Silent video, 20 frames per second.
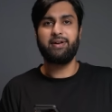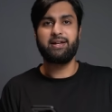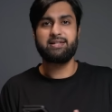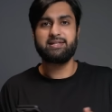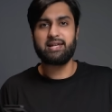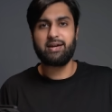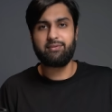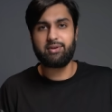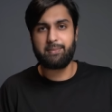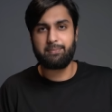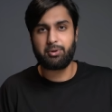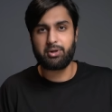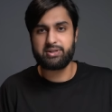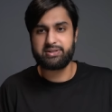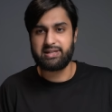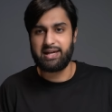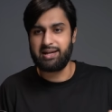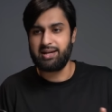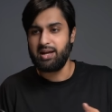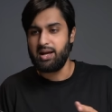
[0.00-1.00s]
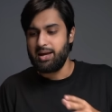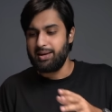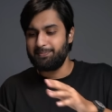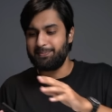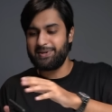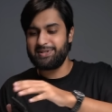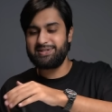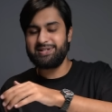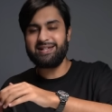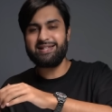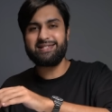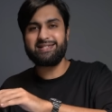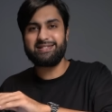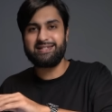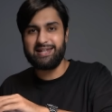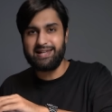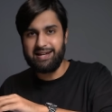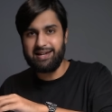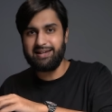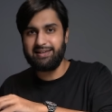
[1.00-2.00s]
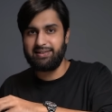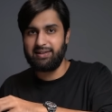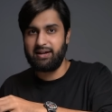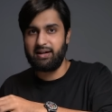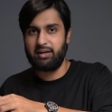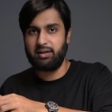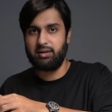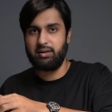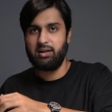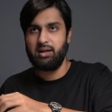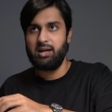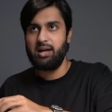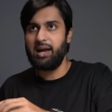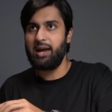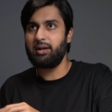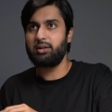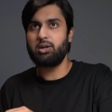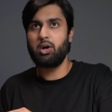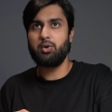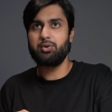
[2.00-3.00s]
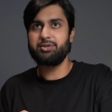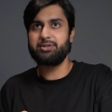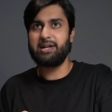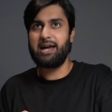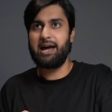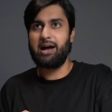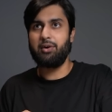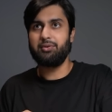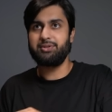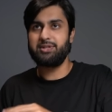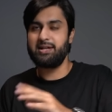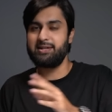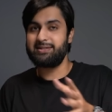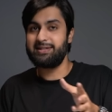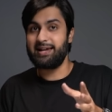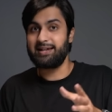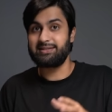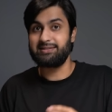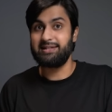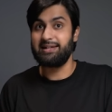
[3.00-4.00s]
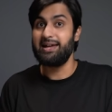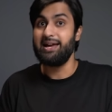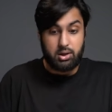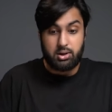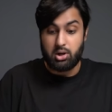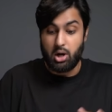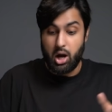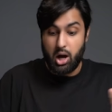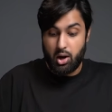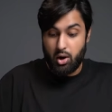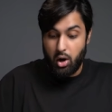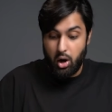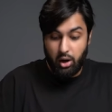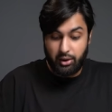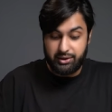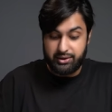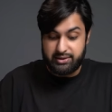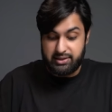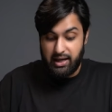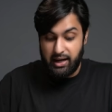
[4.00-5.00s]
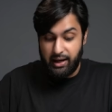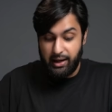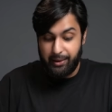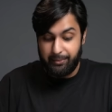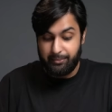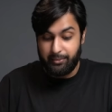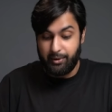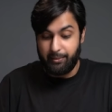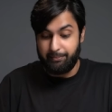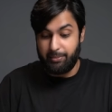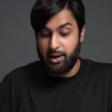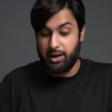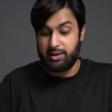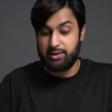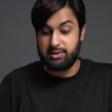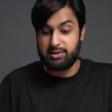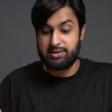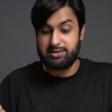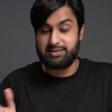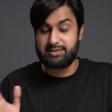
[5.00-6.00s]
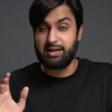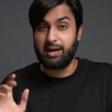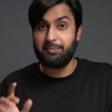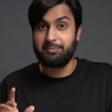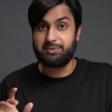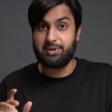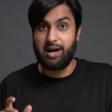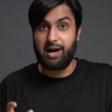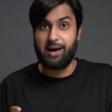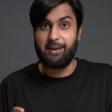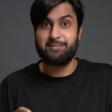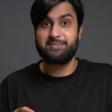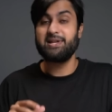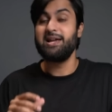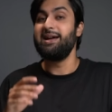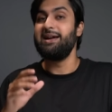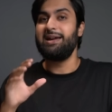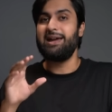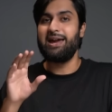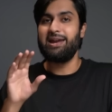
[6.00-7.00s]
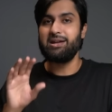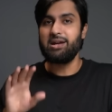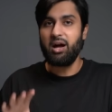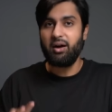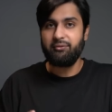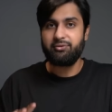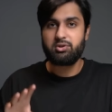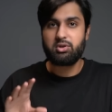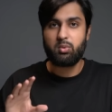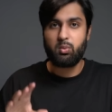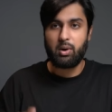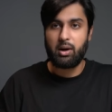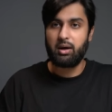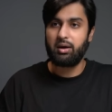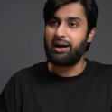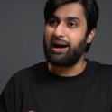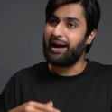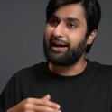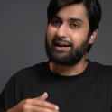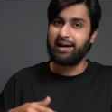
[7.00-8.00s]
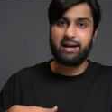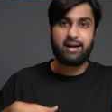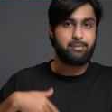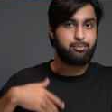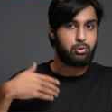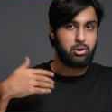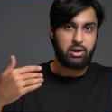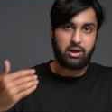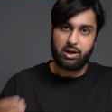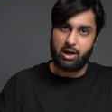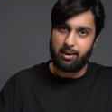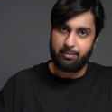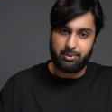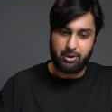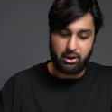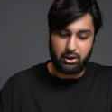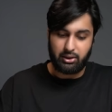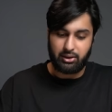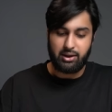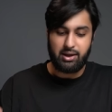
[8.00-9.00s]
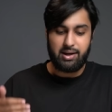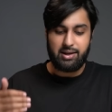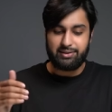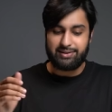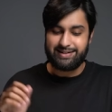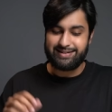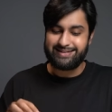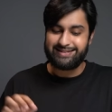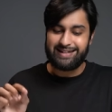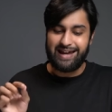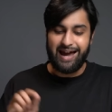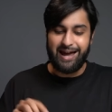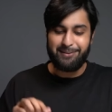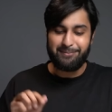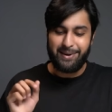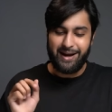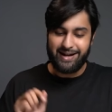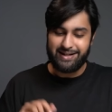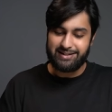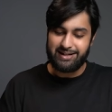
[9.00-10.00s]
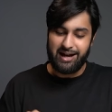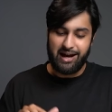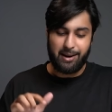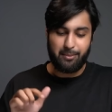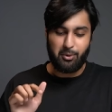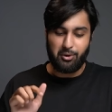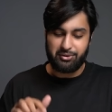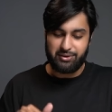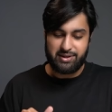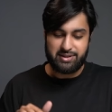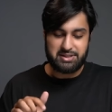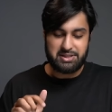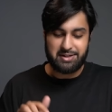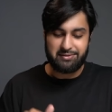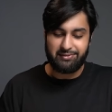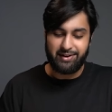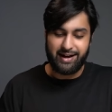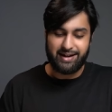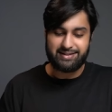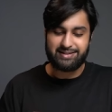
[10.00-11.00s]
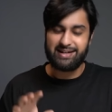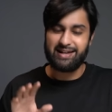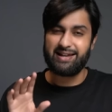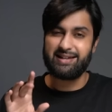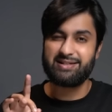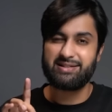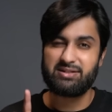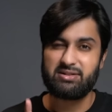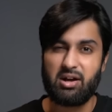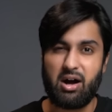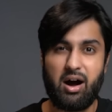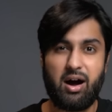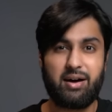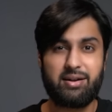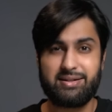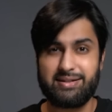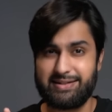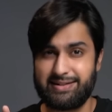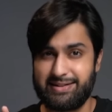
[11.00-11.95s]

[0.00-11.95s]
at 70%, but just sitting there, it goes down to 60. Not all the time, but sometimes enough to where I gotta bring it up here. The standby time on this device is not